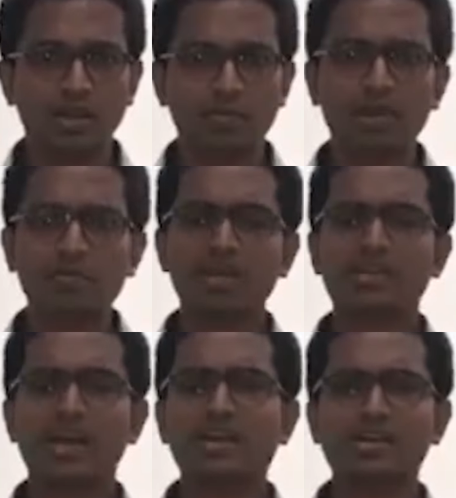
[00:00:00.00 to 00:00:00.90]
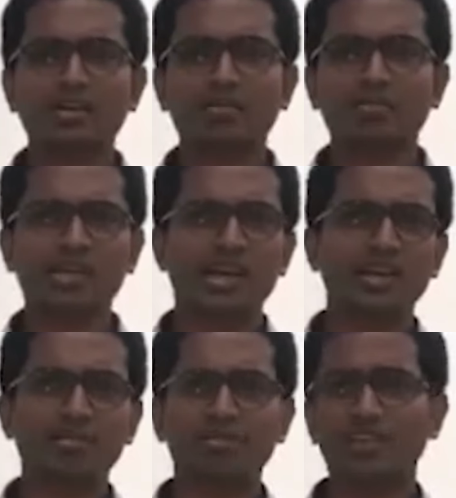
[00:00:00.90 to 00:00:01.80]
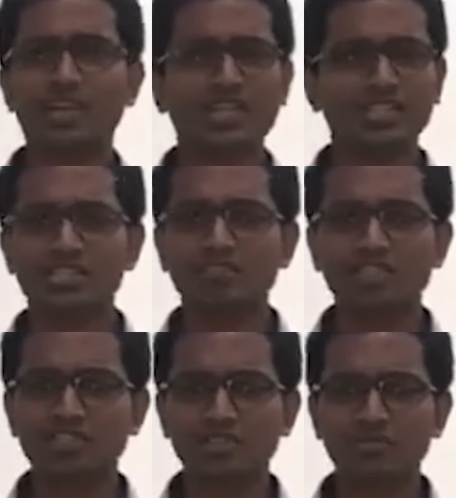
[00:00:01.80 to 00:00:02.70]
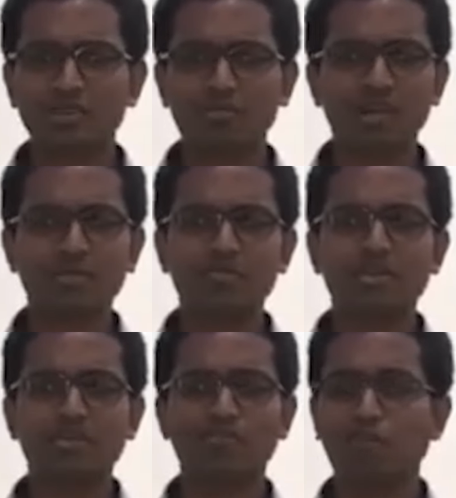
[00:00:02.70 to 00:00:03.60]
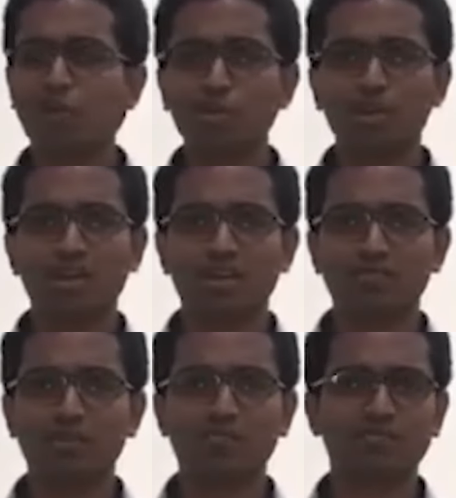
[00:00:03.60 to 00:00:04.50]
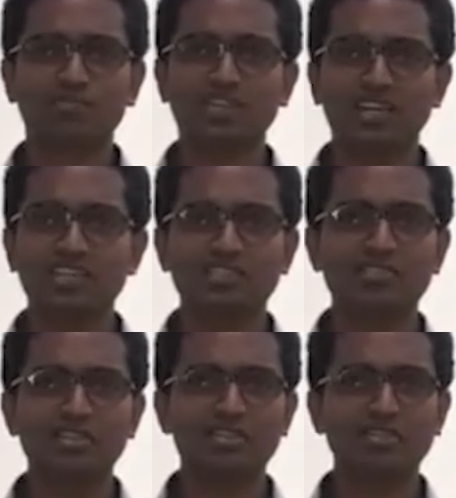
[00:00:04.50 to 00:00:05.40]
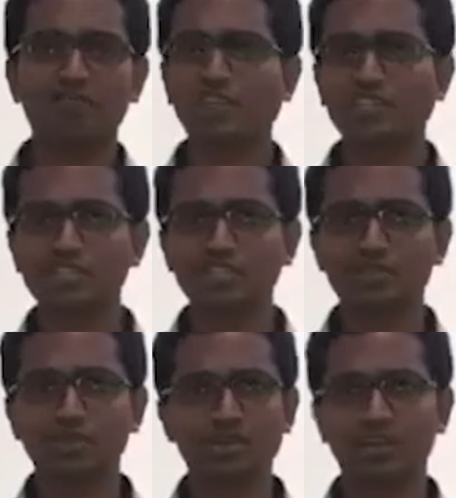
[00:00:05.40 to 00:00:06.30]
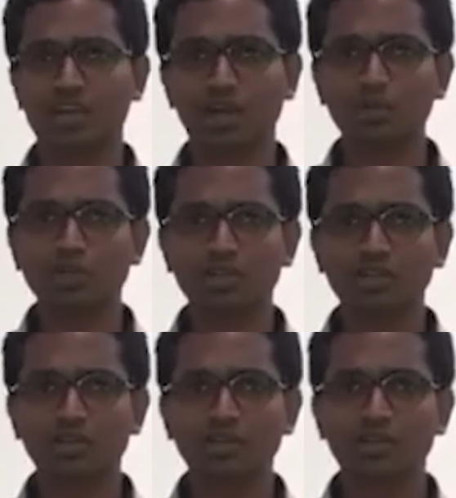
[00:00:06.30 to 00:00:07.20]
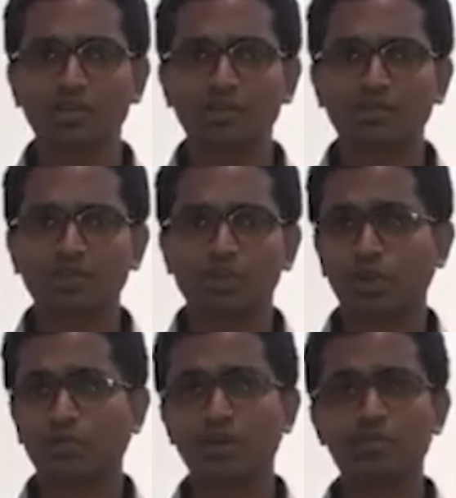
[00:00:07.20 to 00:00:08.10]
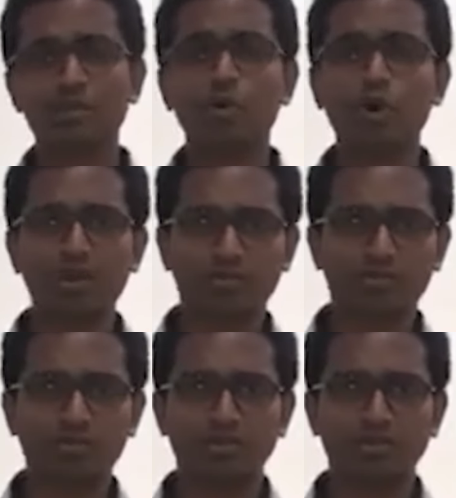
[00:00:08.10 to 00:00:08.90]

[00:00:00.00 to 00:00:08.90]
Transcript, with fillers: It might be a diagram, a diagram of the digestive system, it might be a formula of statistics in physics or in accounting, or it might be a poem.